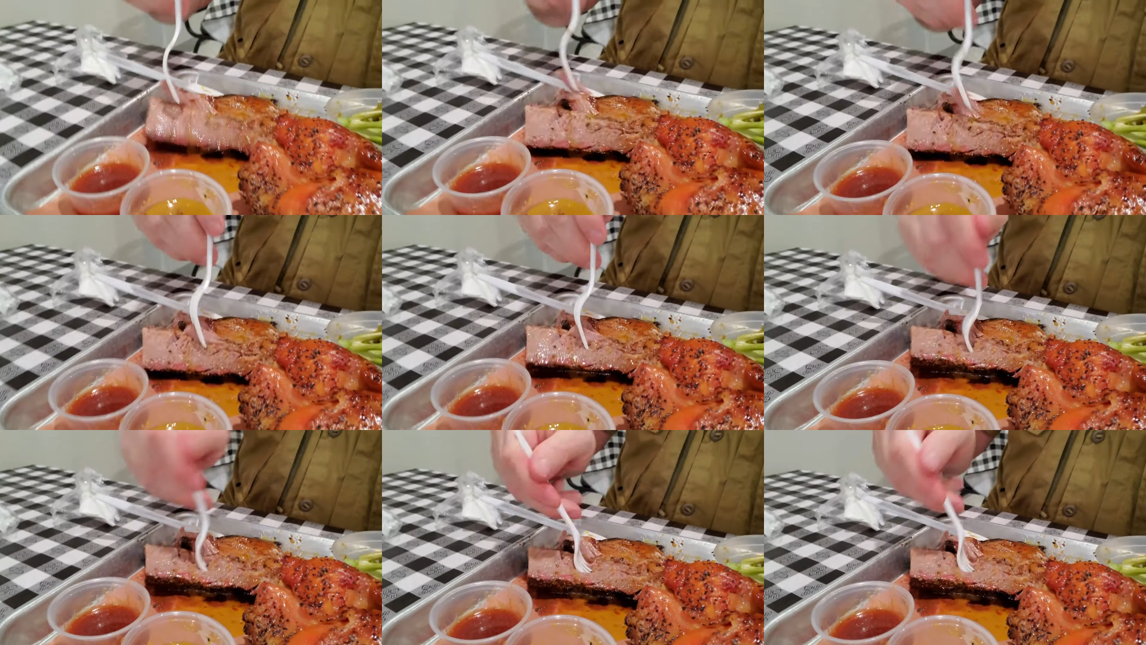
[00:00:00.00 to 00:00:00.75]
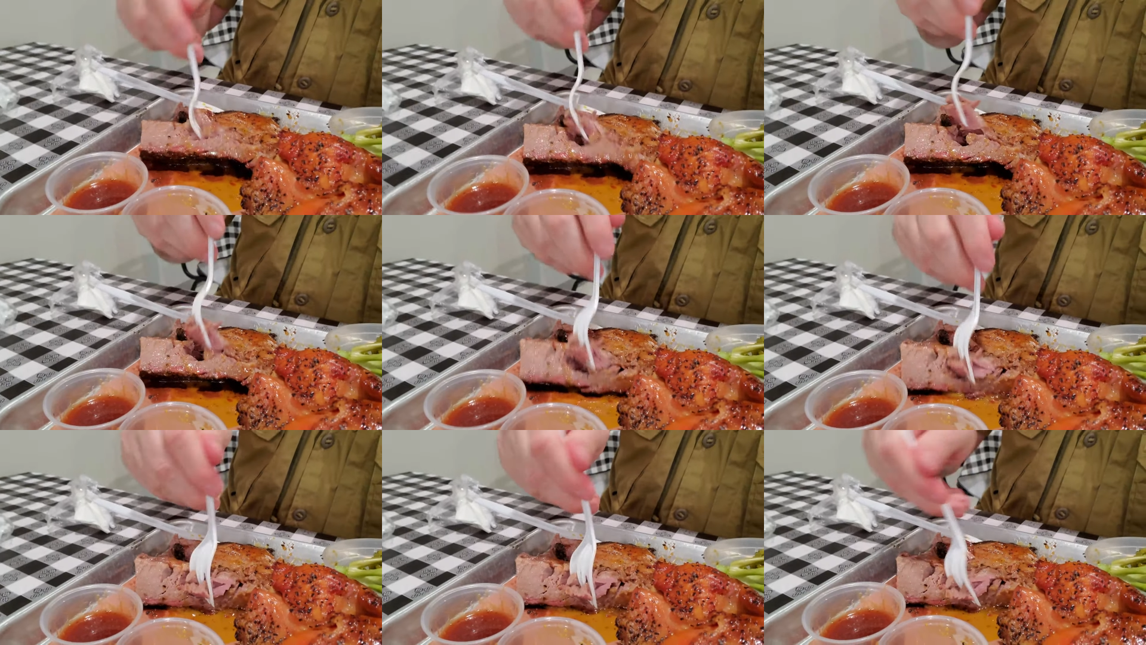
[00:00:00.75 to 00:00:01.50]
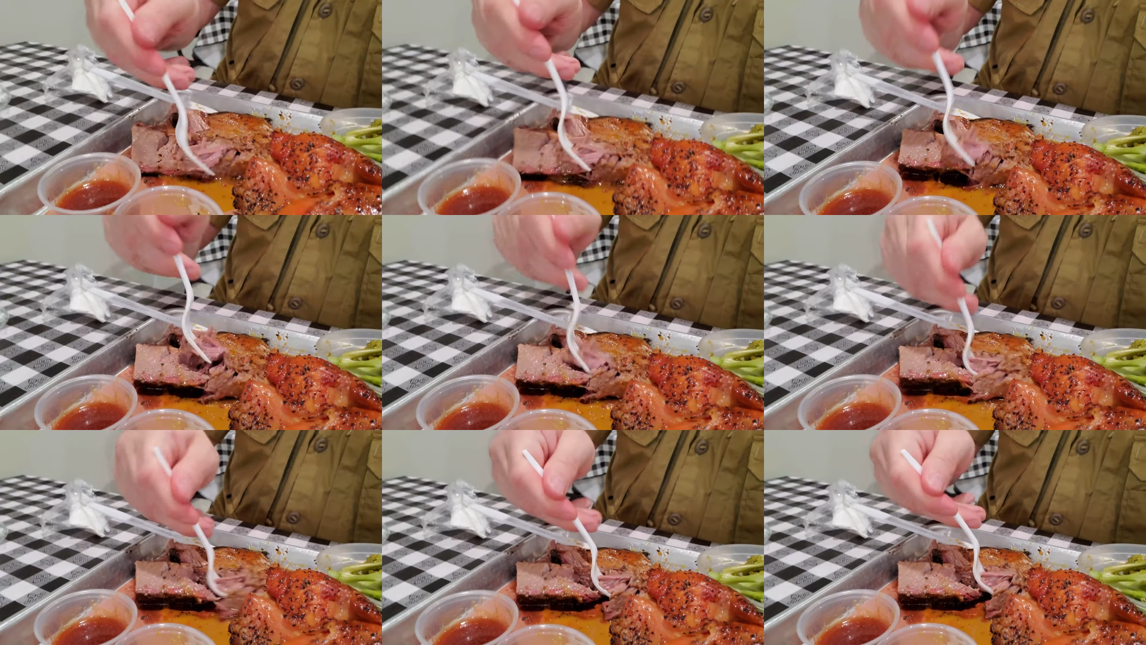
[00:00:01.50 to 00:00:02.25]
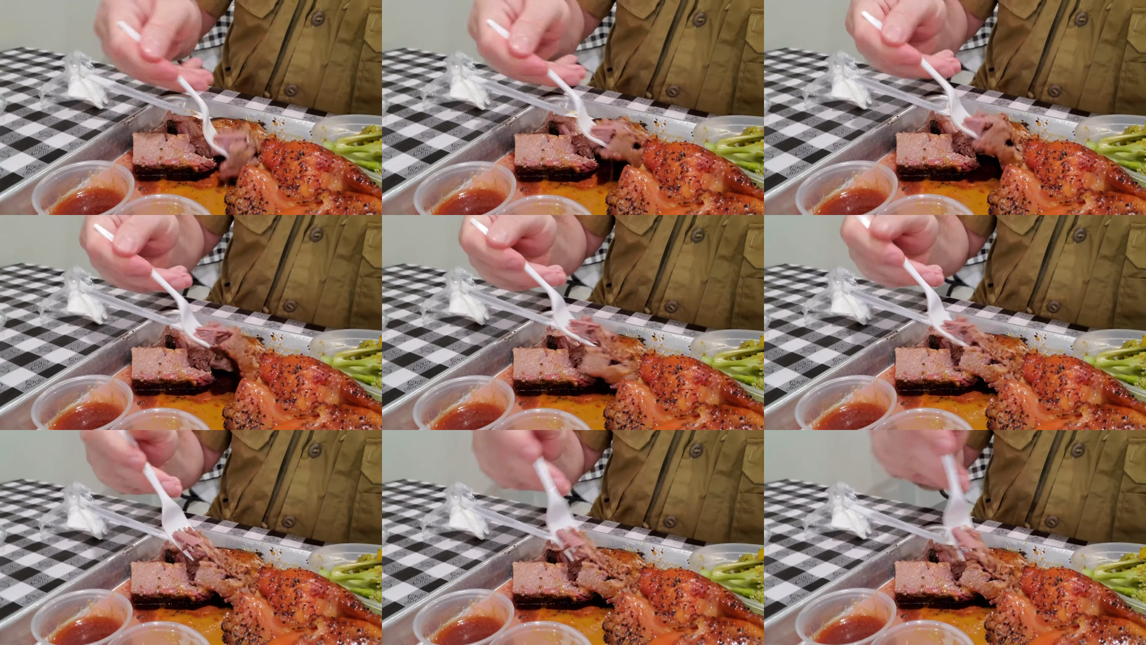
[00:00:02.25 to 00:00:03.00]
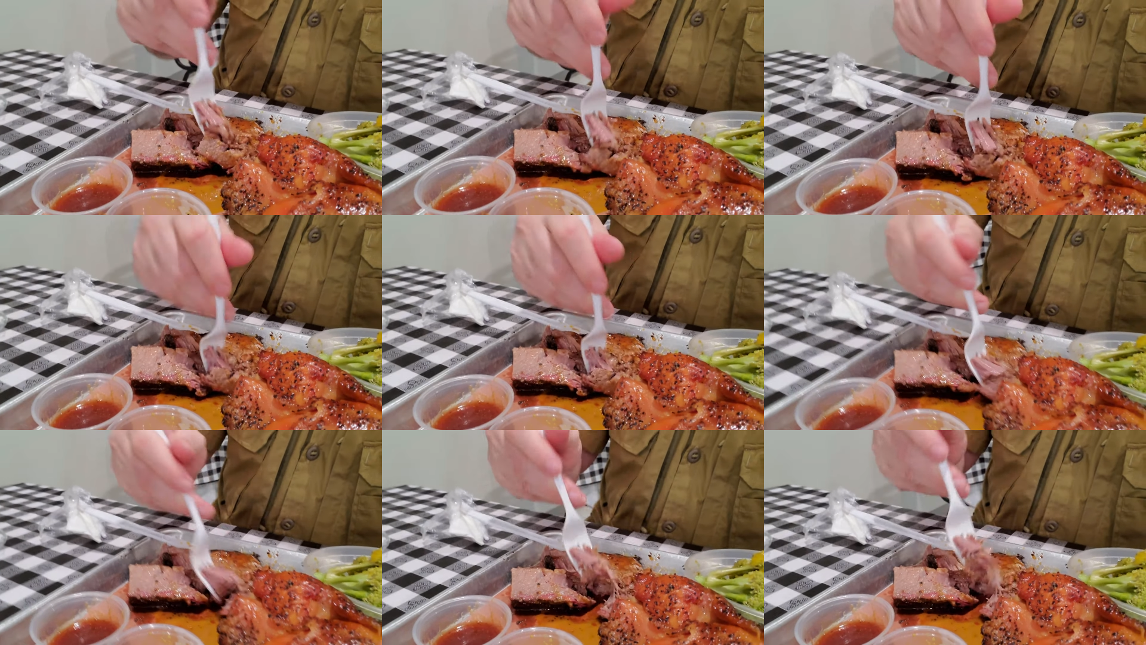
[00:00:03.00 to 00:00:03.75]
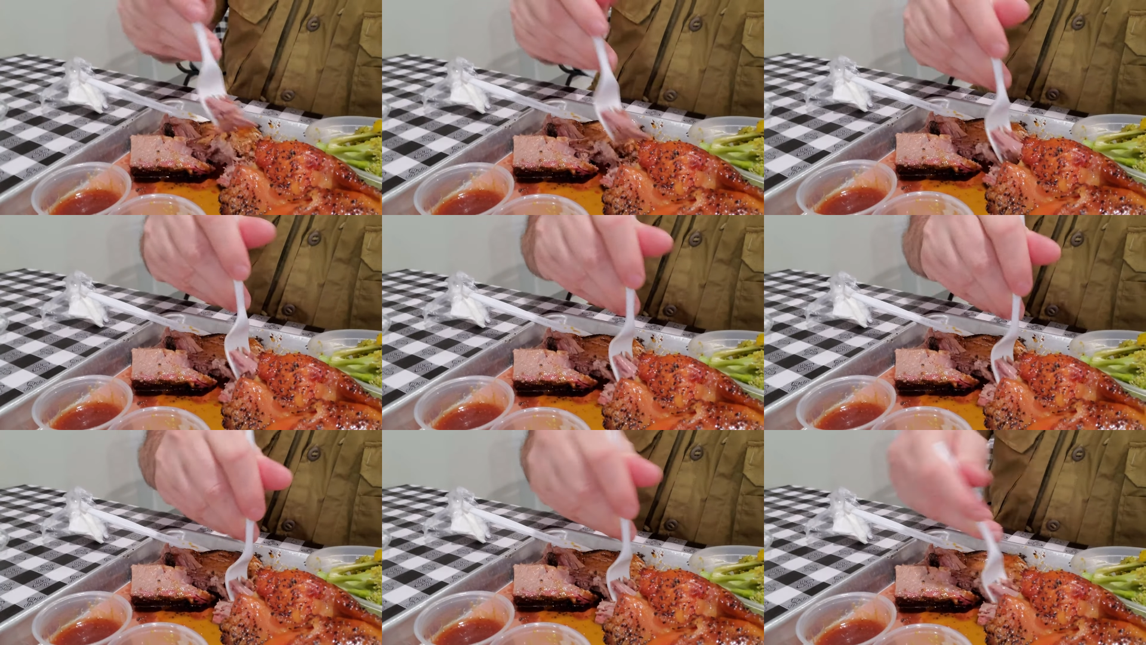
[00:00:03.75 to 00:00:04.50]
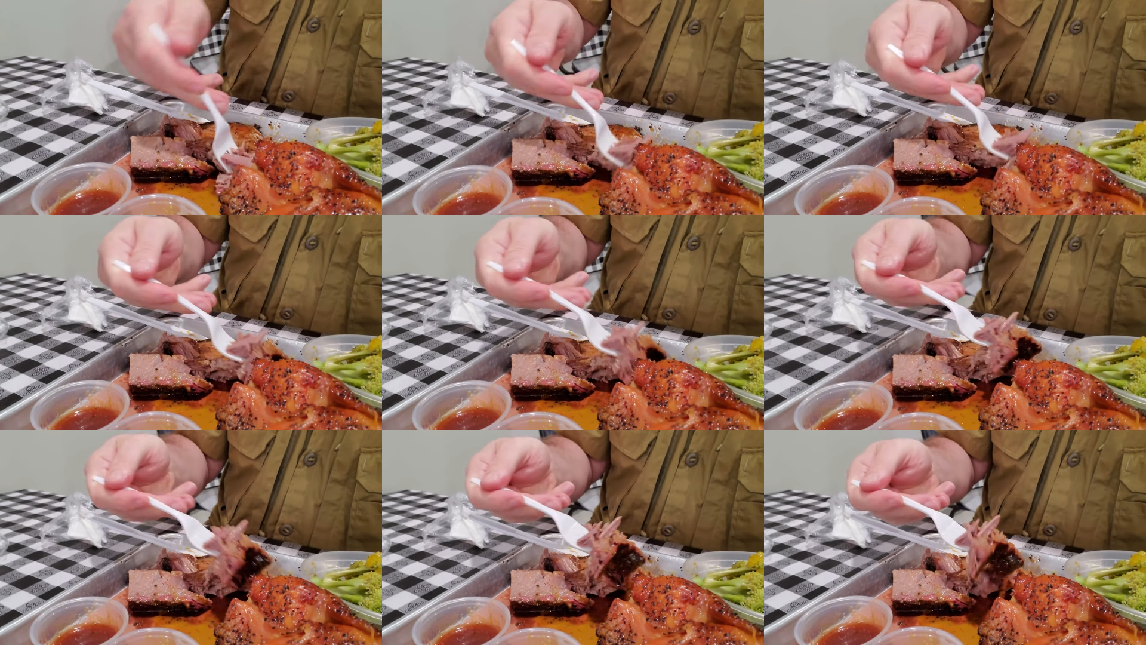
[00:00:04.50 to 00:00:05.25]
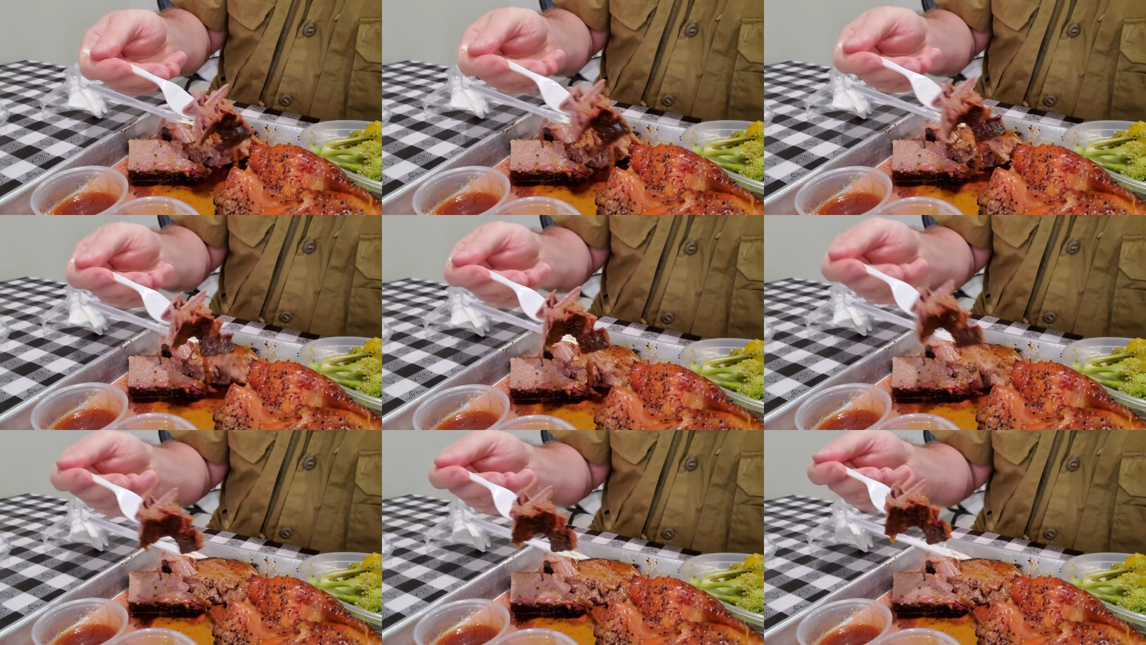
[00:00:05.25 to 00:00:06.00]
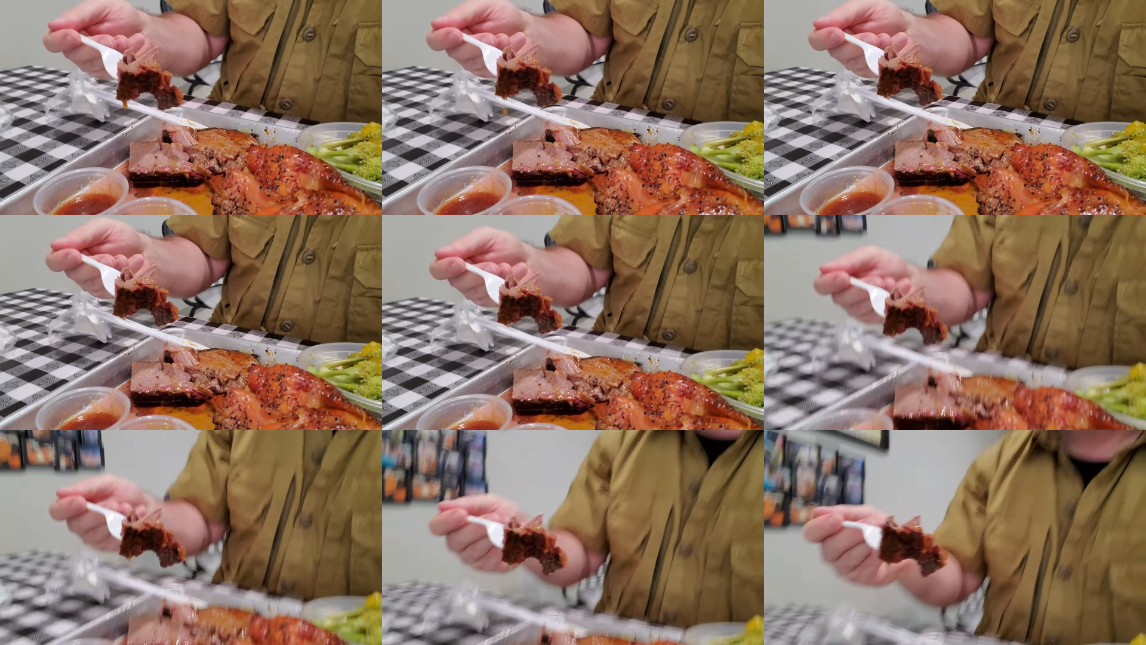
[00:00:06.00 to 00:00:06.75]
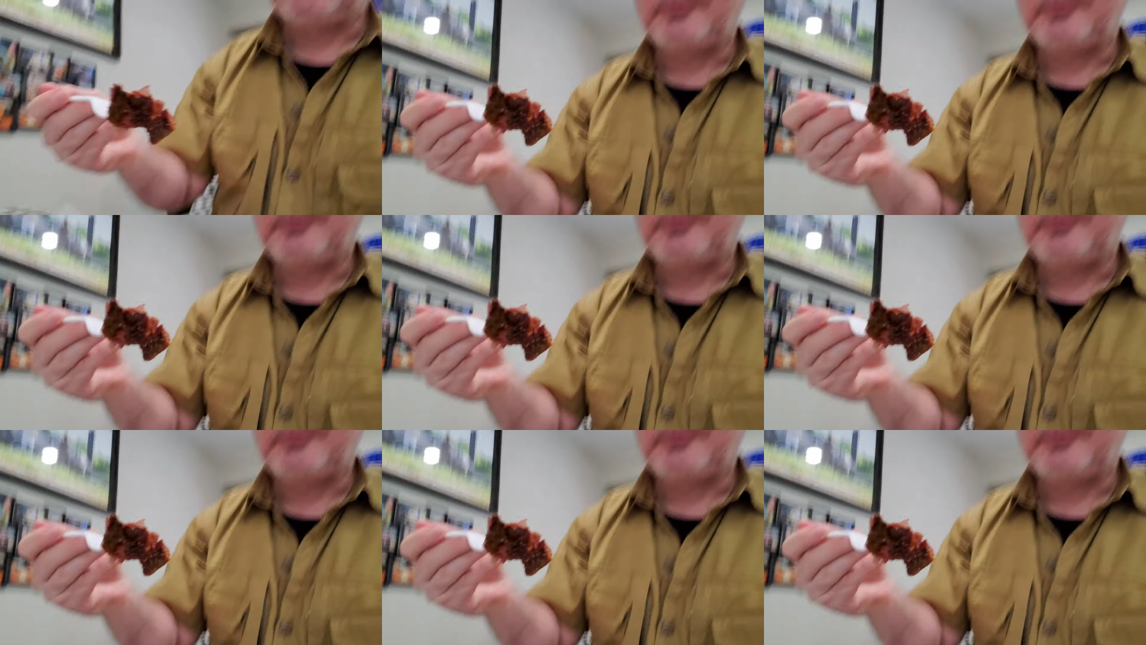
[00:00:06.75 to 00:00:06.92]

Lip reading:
[unreadable: no face in view]